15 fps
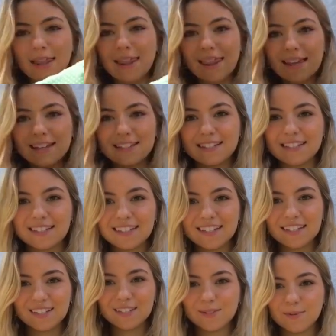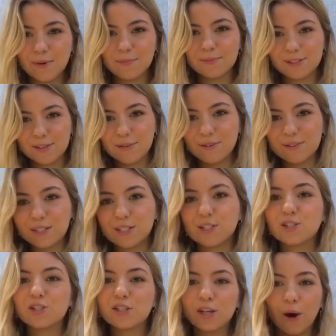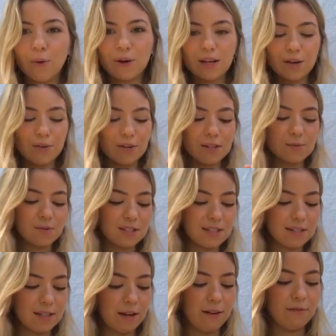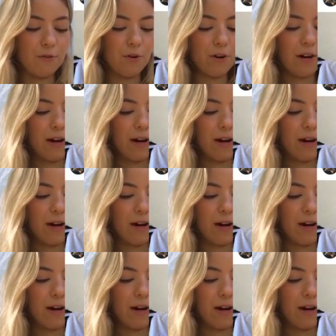This swimsuit, so cute. This one's to die for.